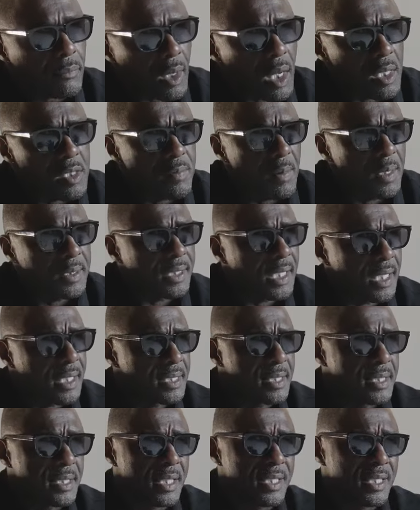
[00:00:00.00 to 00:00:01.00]
It's my
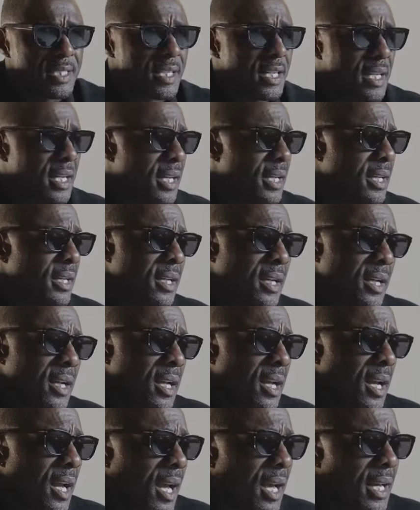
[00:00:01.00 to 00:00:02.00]
second season here,
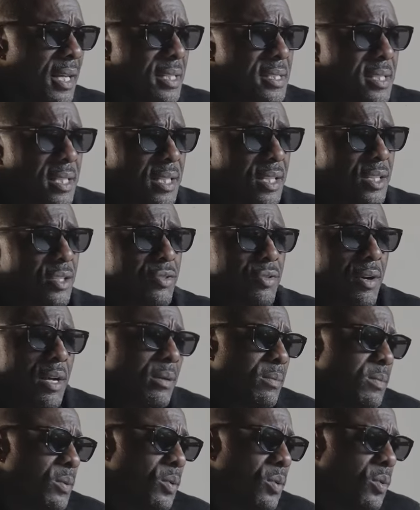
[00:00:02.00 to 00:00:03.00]
and it's an
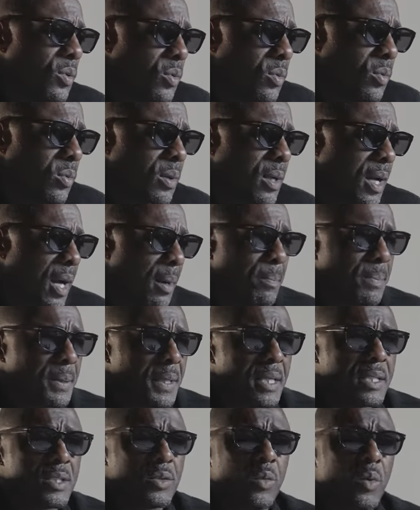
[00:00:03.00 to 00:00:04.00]
incredible
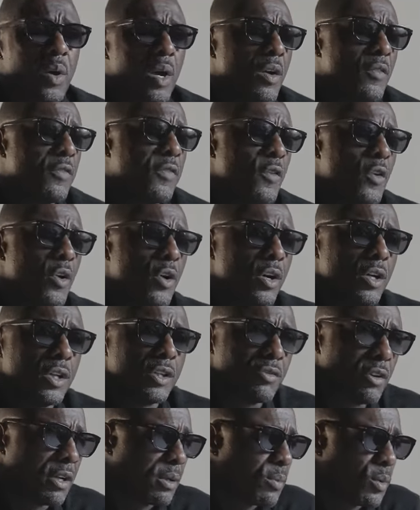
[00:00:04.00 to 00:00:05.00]
company to work for,
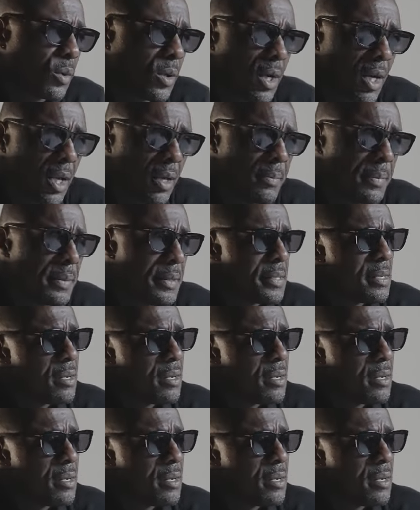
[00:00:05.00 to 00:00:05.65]
incredible club.